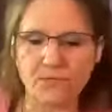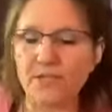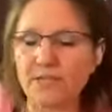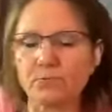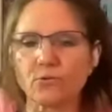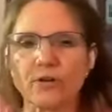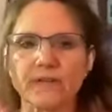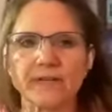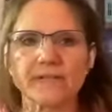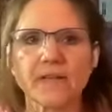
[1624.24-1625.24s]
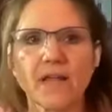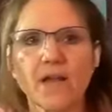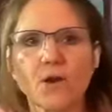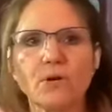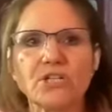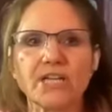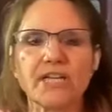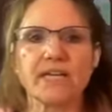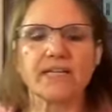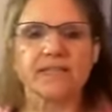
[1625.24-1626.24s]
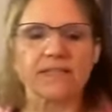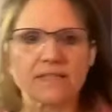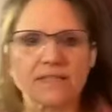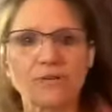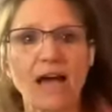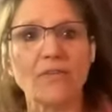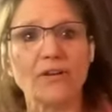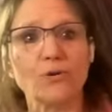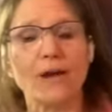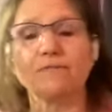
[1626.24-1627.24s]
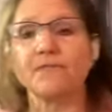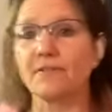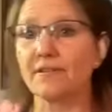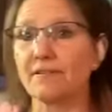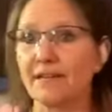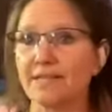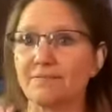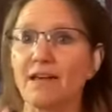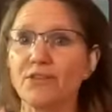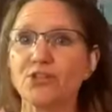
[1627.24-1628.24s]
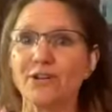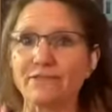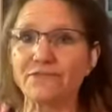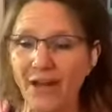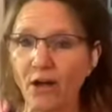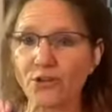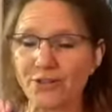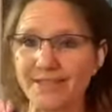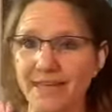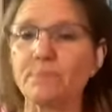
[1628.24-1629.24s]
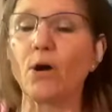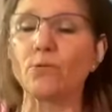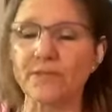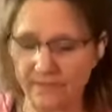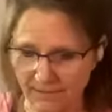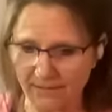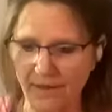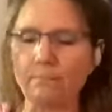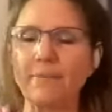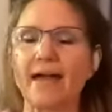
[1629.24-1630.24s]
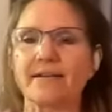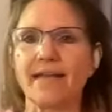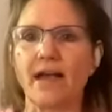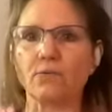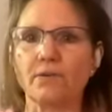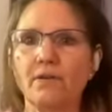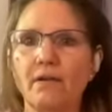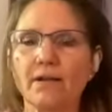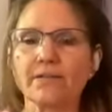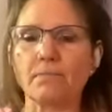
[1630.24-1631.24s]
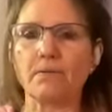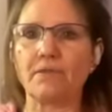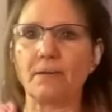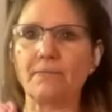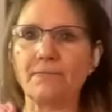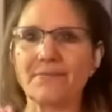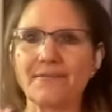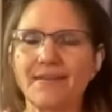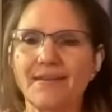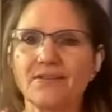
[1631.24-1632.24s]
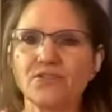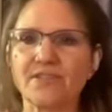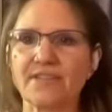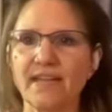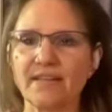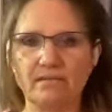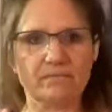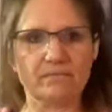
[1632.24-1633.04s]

explore this, which is, so now that you have felt your sit bones, come back down on top of them. Just sit